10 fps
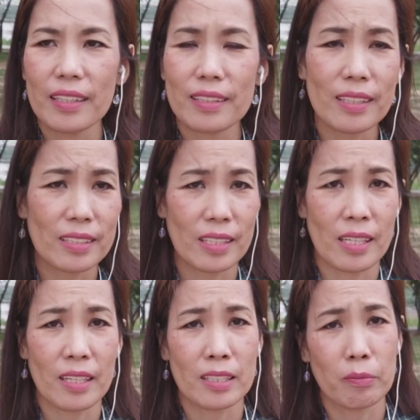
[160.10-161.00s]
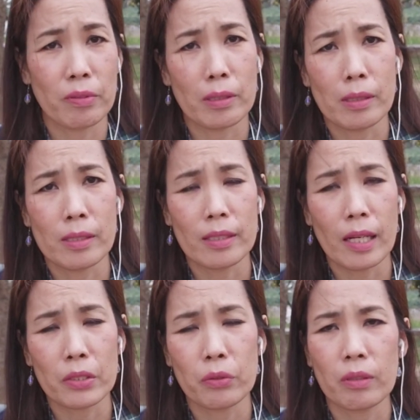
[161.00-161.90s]
dizzying experience
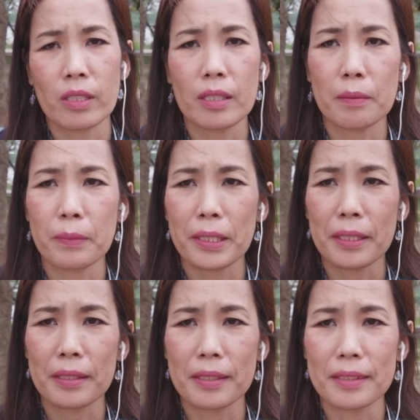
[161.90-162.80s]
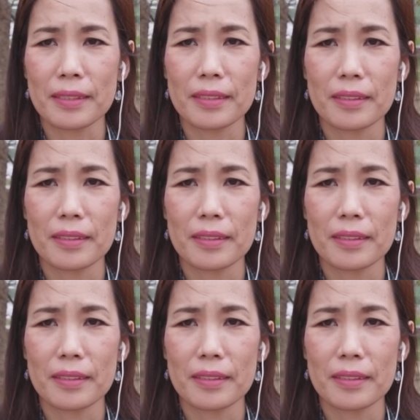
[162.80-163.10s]
actually because